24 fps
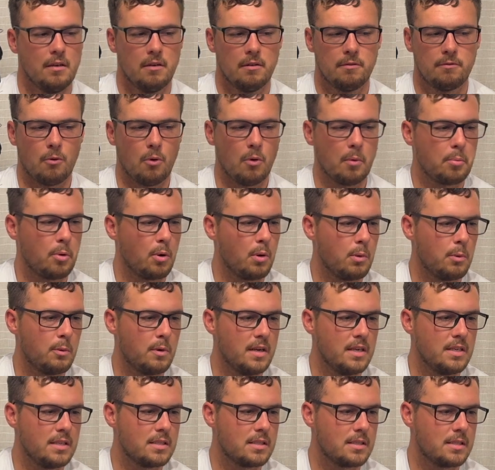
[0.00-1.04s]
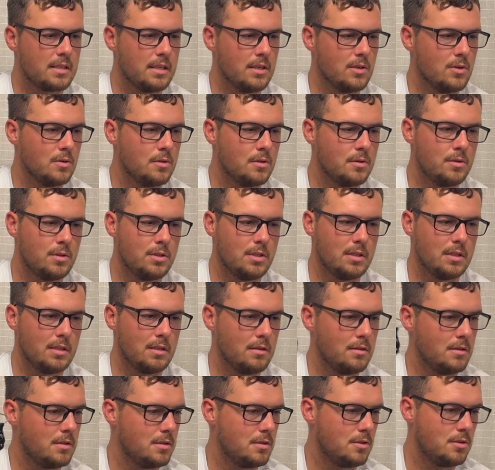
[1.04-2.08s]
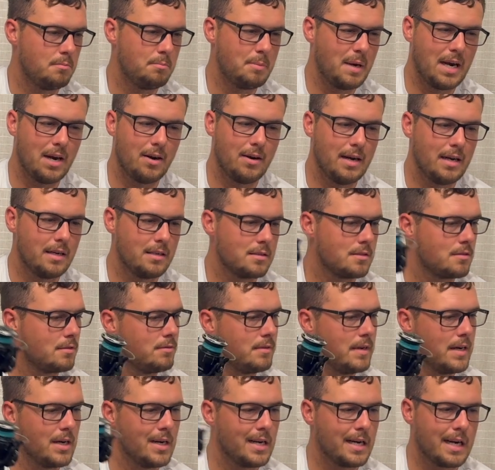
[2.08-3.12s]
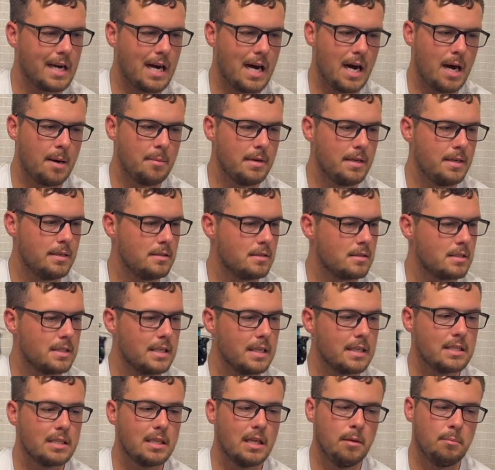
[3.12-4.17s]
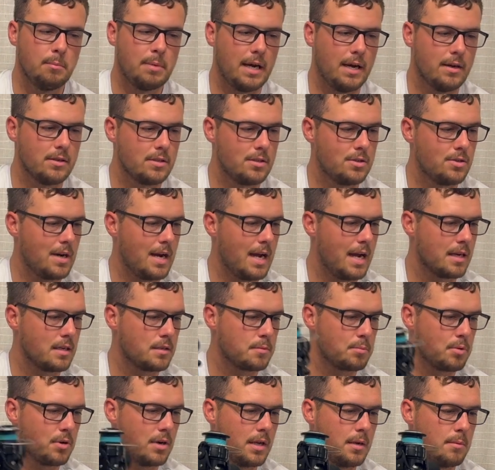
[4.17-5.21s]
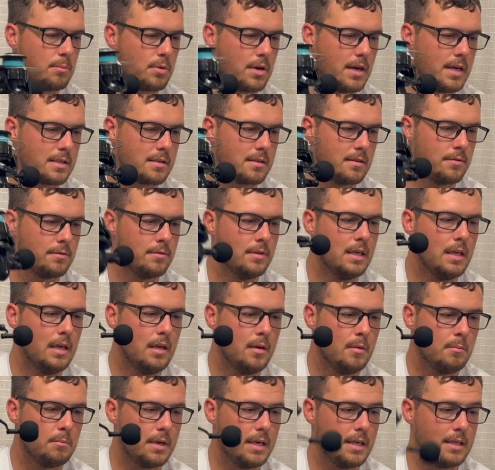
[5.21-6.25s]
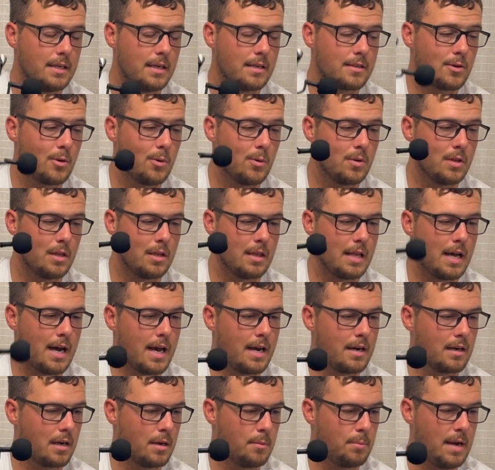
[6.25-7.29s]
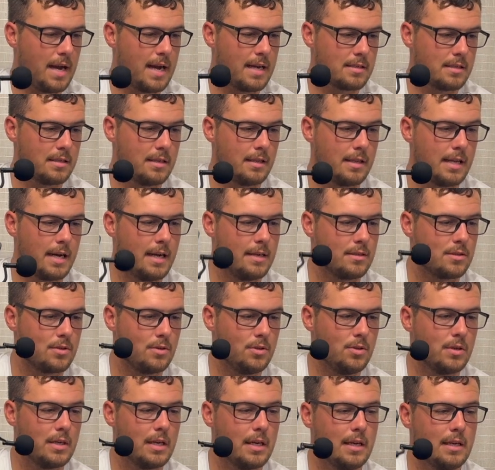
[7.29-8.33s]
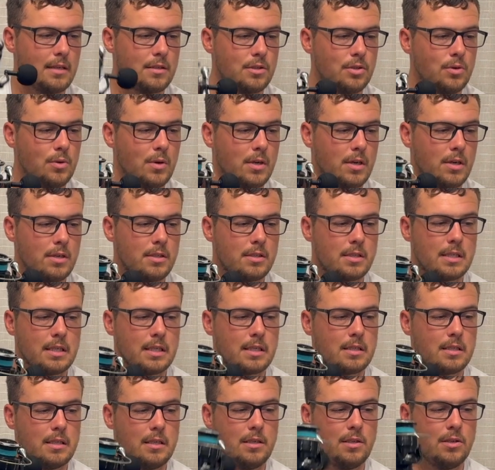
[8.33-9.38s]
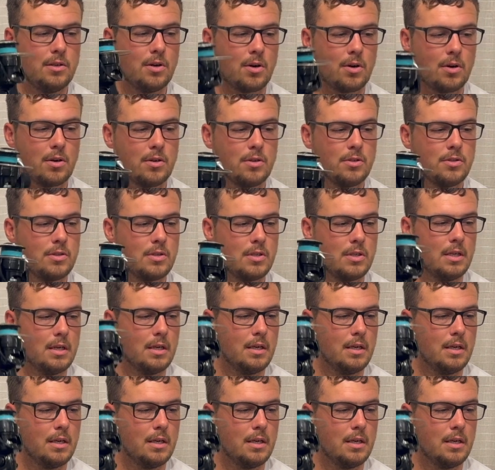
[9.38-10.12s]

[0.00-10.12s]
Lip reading: 4.1 sealed bearings, very common. 16 pounds of drag is pretty impressive, but it does hold a lot of capacity of line. So you can get 260 yards.